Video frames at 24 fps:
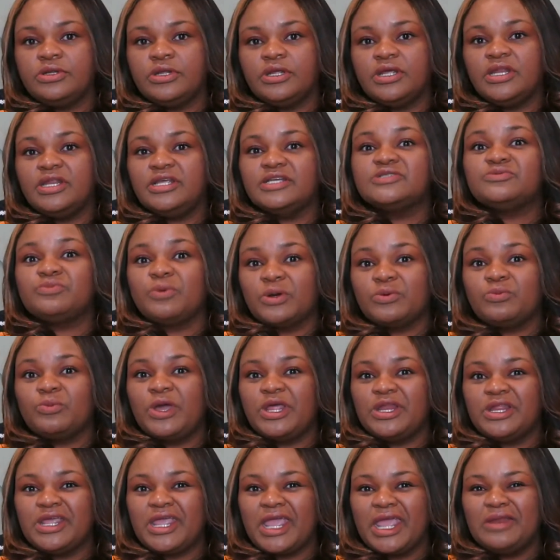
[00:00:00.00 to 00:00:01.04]
is one
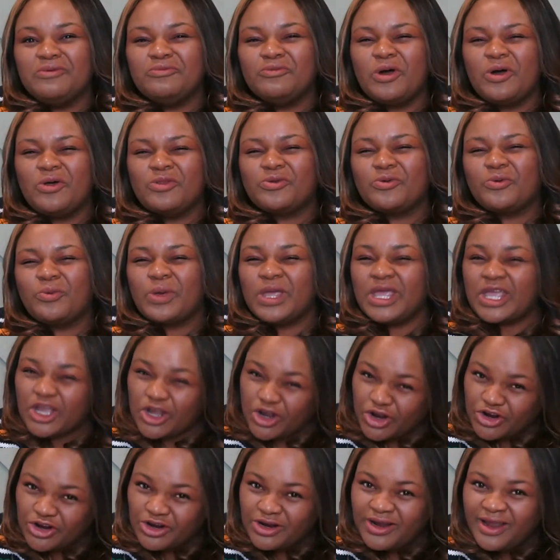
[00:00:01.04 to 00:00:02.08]
way to gain wealth
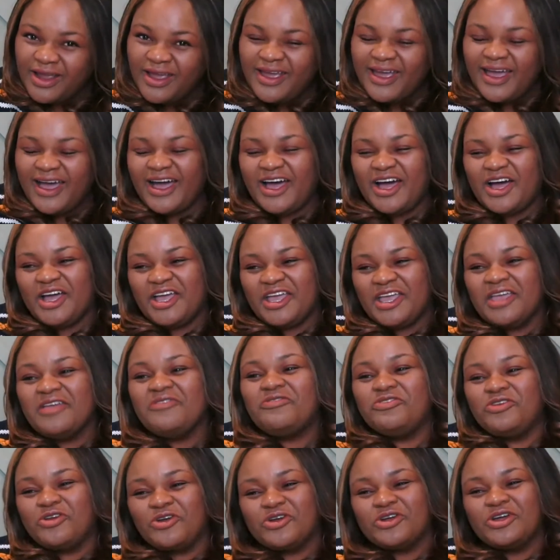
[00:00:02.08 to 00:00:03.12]
quicker,
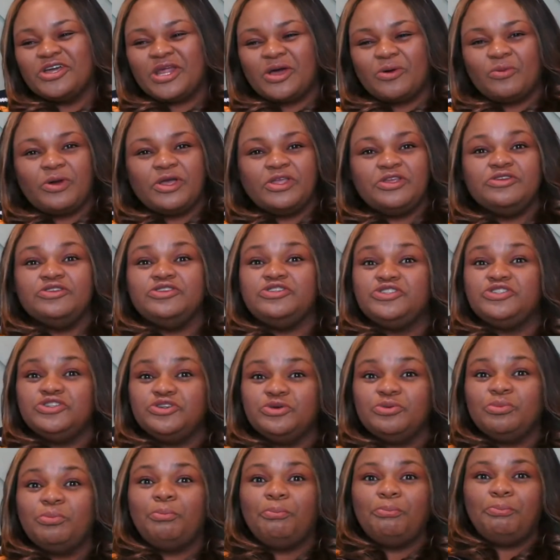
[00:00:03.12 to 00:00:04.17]
if you're good at what you
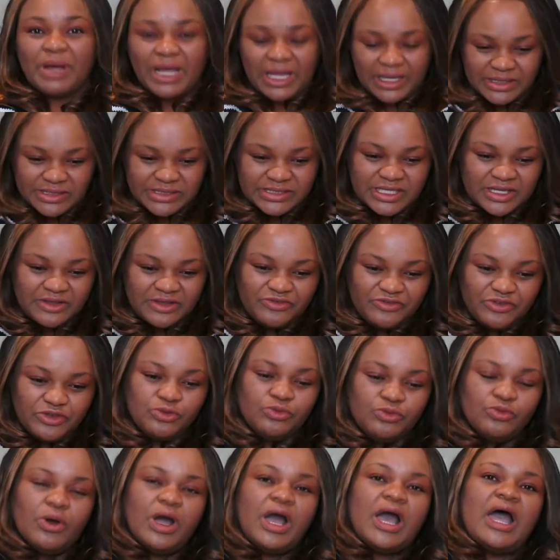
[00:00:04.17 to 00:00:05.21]
do. But if
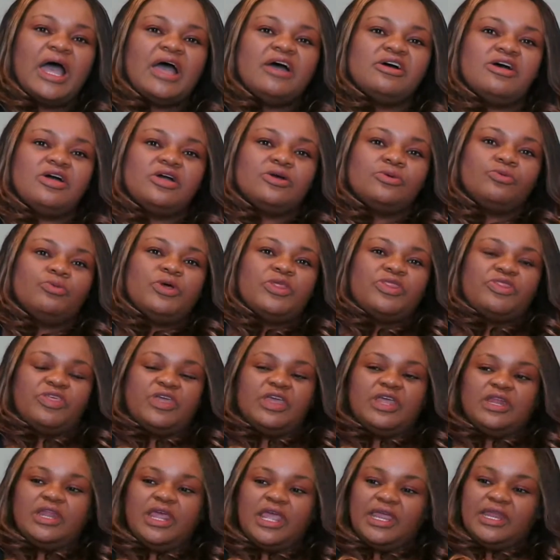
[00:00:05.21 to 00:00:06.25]
you have
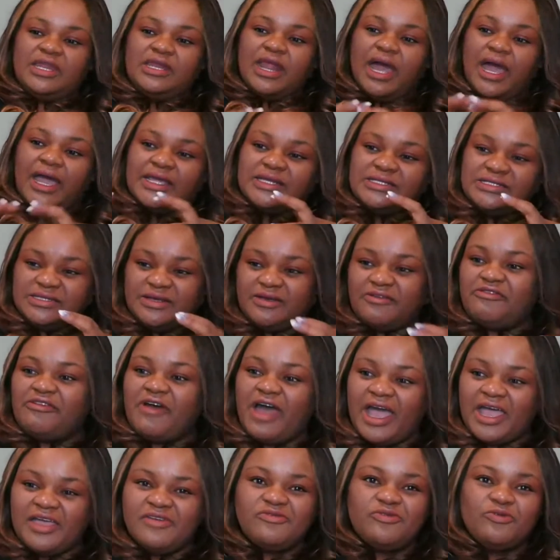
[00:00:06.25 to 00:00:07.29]
within a 9 to
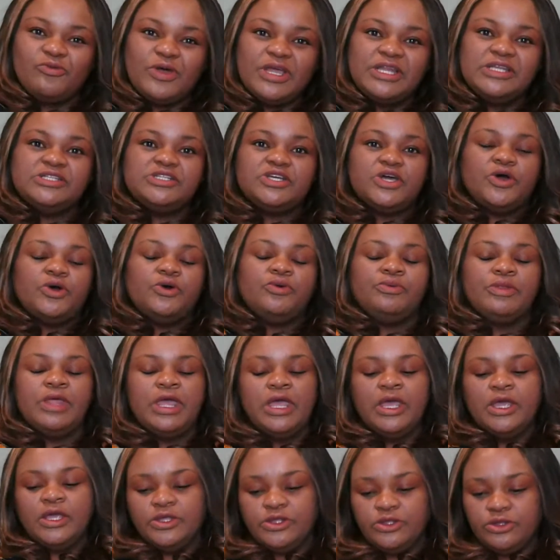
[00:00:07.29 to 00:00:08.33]
5 window,
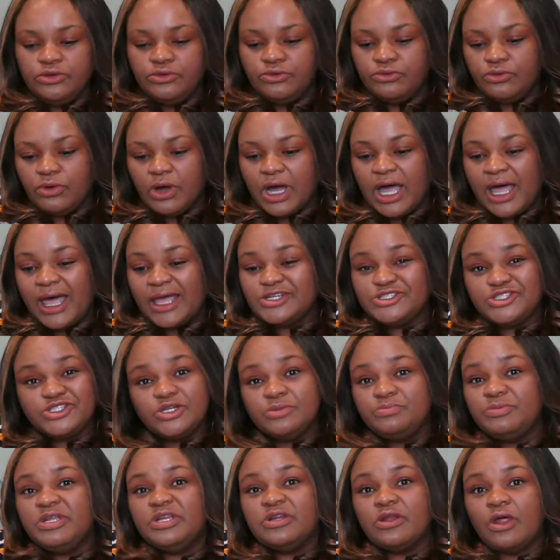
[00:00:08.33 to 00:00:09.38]
you should be